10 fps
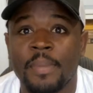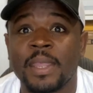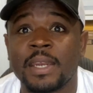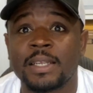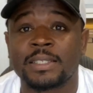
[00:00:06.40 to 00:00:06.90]
I've
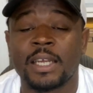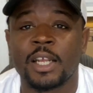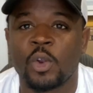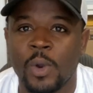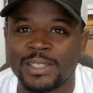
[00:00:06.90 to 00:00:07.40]
been getting a
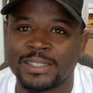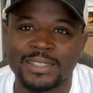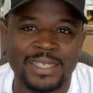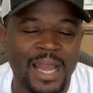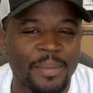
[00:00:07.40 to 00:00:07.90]
ton of
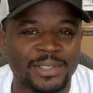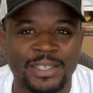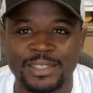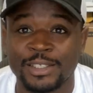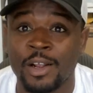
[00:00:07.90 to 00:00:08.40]
questions,
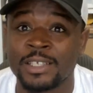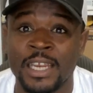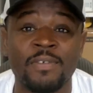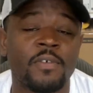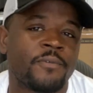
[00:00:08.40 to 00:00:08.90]
comments, concerns,
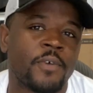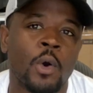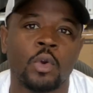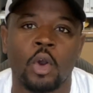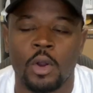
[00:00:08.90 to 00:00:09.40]
and even
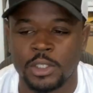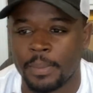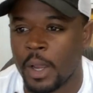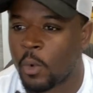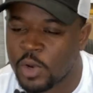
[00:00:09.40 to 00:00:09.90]
phone calls
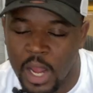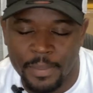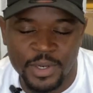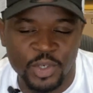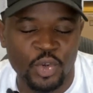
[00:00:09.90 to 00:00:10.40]
about what
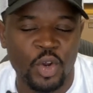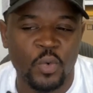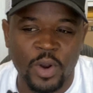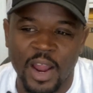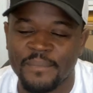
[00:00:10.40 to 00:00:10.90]
I've been
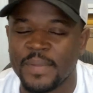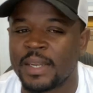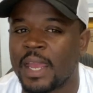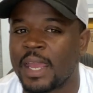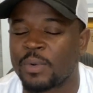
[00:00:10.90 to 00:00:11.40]
doing, where I've
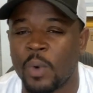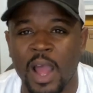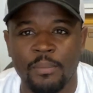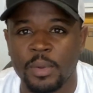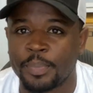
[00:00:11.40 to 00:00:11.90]
been at, and
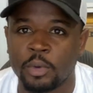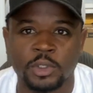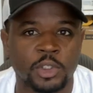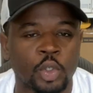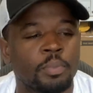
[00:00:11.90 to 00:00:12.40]
why I've been
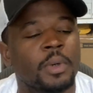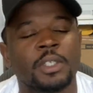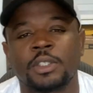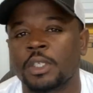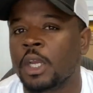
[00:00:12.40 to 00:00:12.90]
posting so
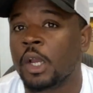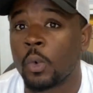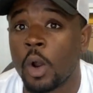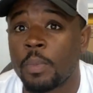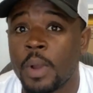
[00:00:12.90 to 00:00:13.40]
much.
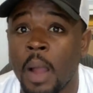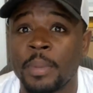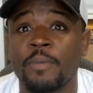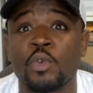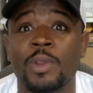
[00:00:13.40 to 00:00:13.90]
Well,
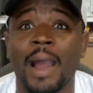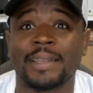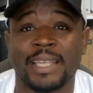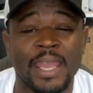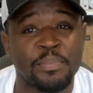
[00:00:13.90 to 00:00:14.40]
I'm giving you
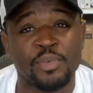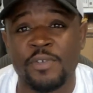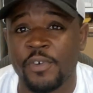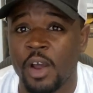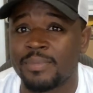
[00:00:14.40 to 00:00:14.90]
guys a
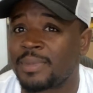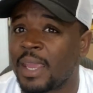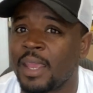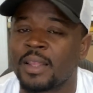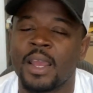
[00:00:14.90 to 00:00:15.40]
brief
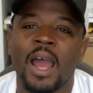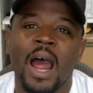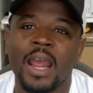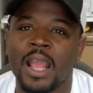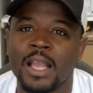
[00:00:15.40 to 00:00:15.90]
update.
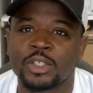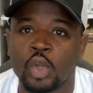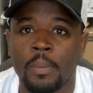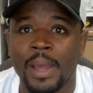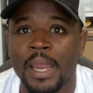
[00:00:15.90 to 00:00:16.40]
How you guys
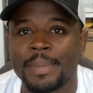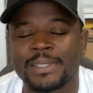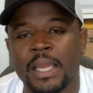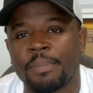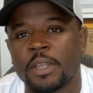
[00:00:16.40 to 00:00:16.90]
doing? My name
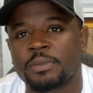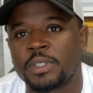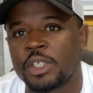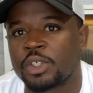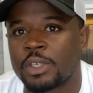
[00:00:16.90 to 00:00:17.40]
is Stan Banks
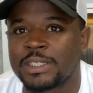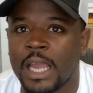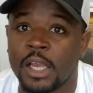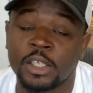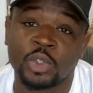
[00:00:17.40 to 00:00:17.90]
from T-Shirt
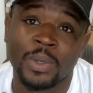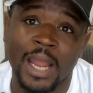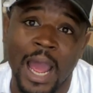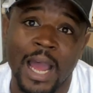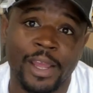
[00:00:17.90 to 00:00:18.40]
Side Hustle,
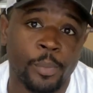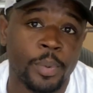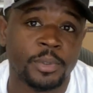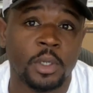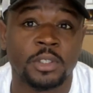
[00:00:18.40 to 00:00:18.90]
and I
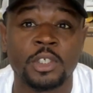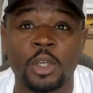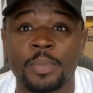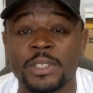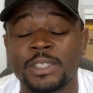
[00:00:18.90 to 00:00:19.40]
help you start
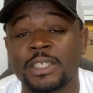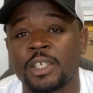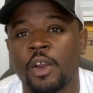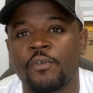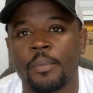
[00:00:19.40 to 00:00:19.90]
T-shirt
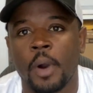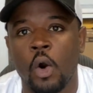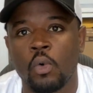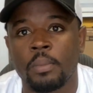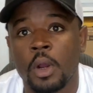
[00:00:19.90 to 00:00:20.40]
businesses from
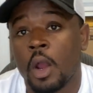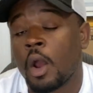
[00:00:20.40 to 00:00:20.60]
home